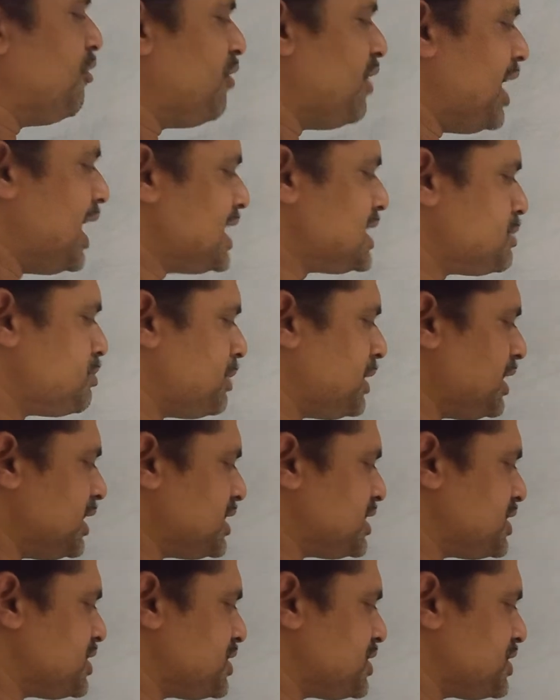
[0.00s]

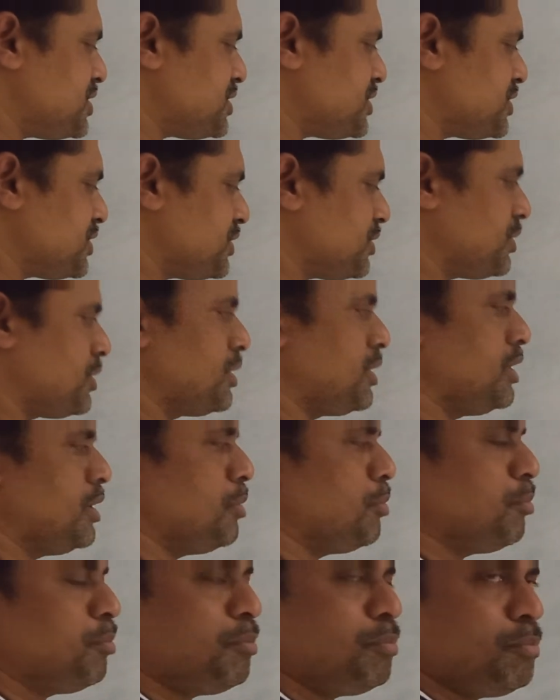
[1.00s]
Phosphorus,
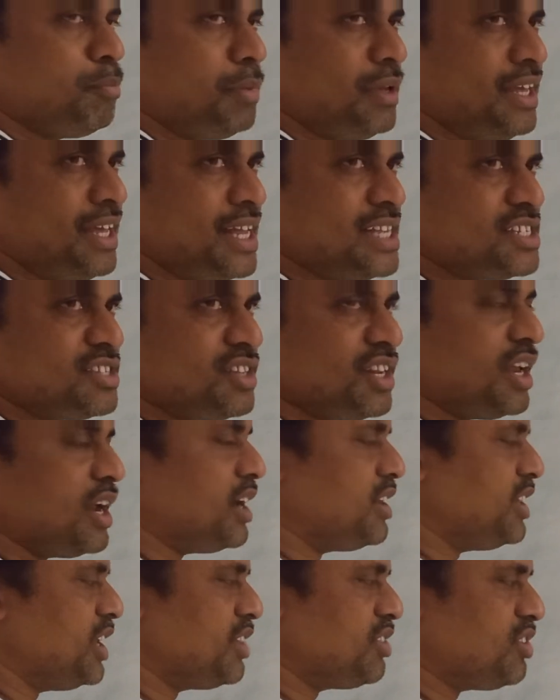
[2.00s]
pH3
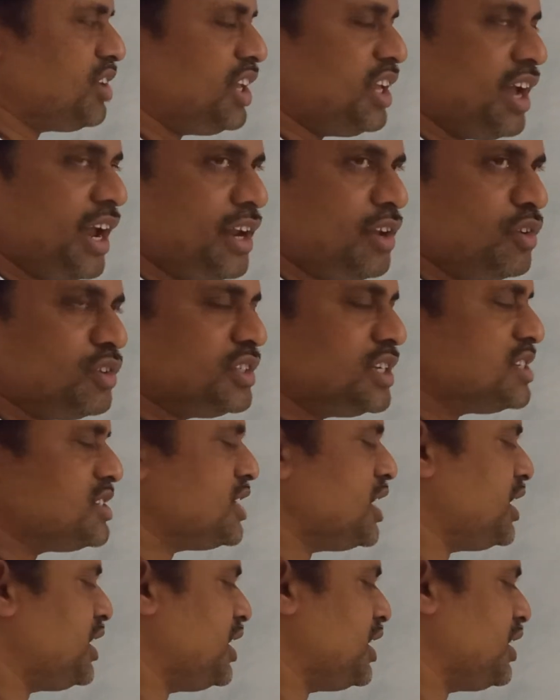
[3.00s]
are there. 3
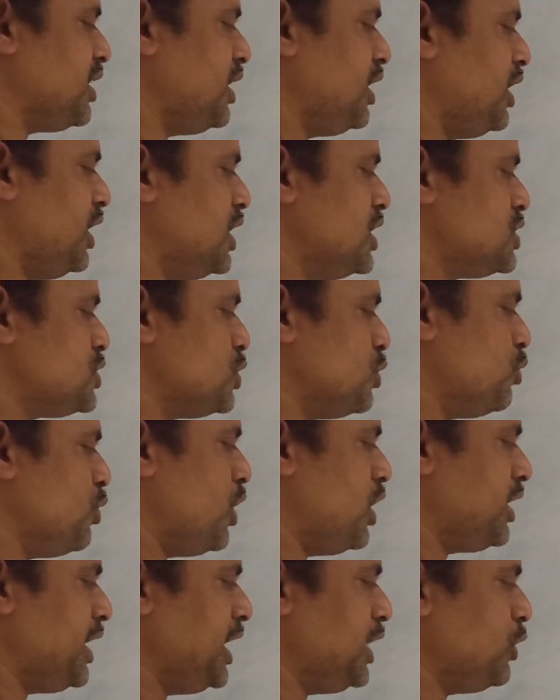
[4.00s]
hydrogens are here. So
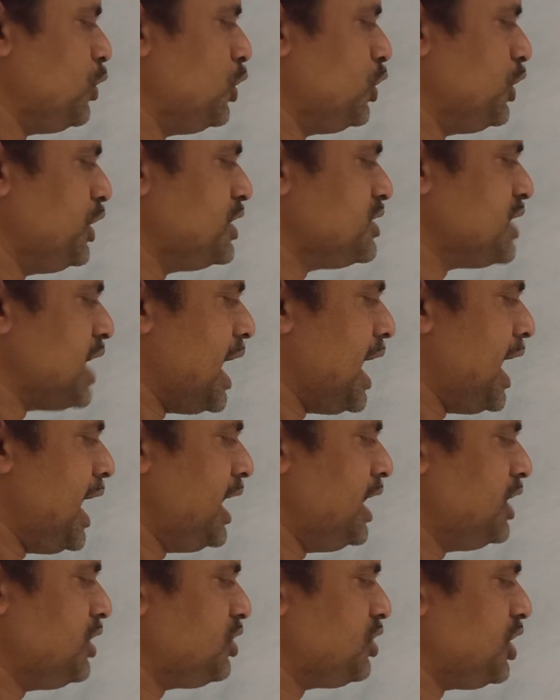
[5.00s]
what I told you is
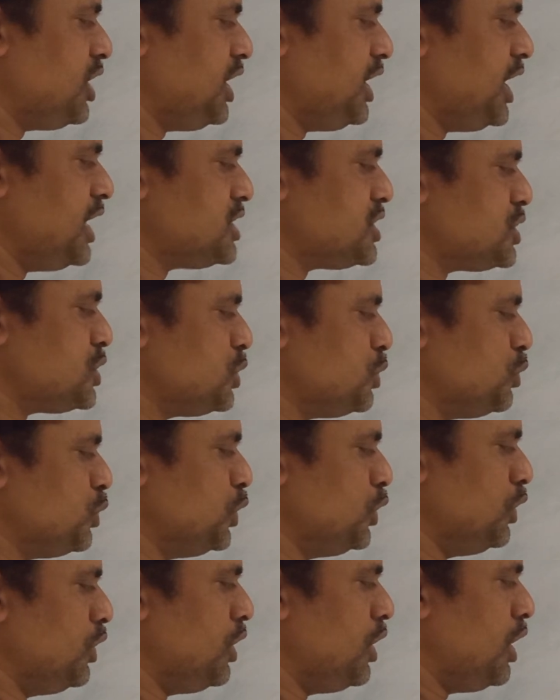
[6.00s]
add 3
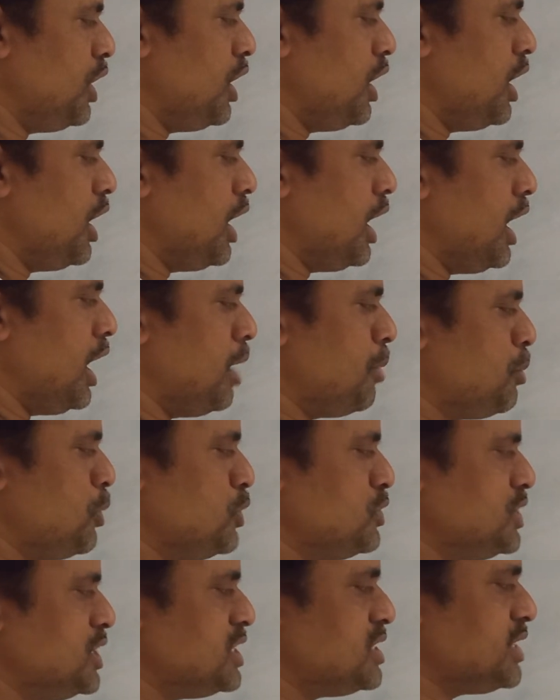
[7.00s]
H2O,
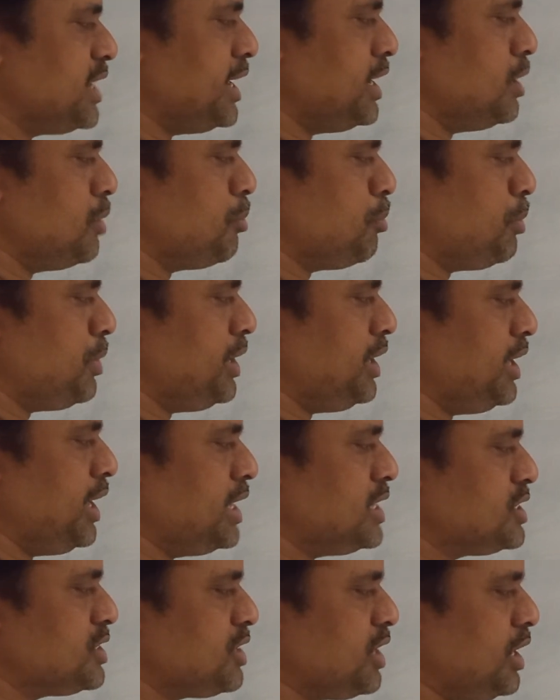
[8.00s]
opposite side
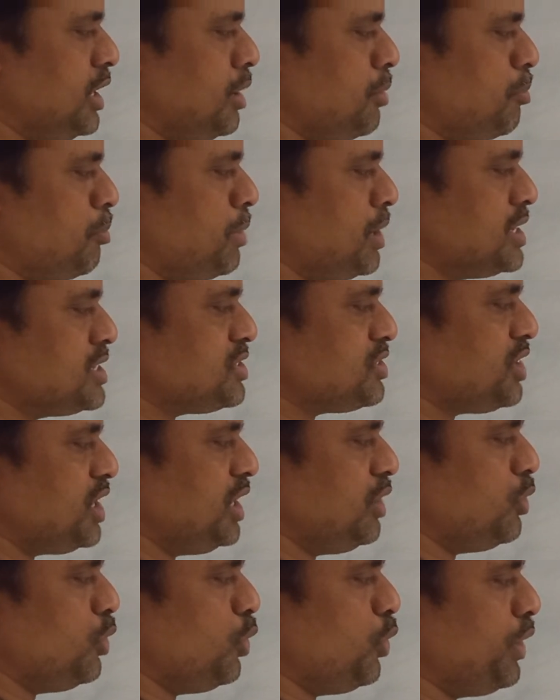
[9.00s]
pH3 plus
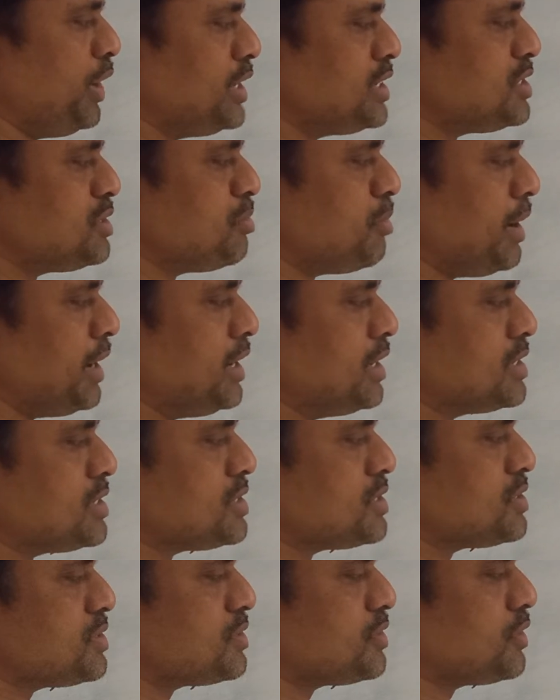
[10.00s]
3 OH
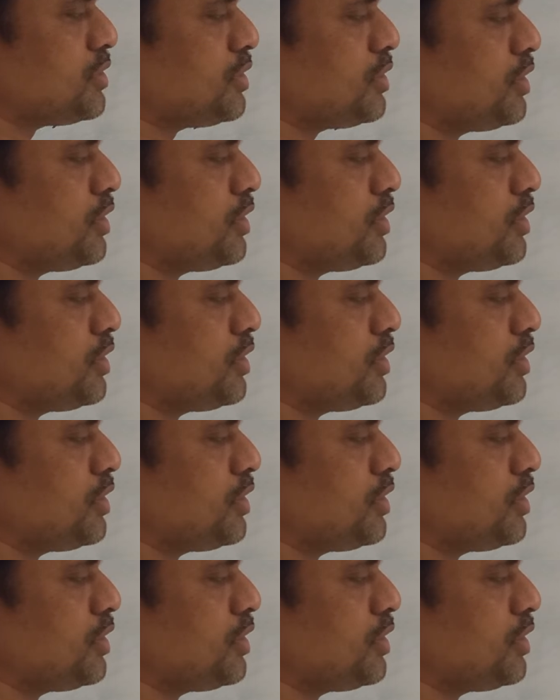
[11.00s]
minus.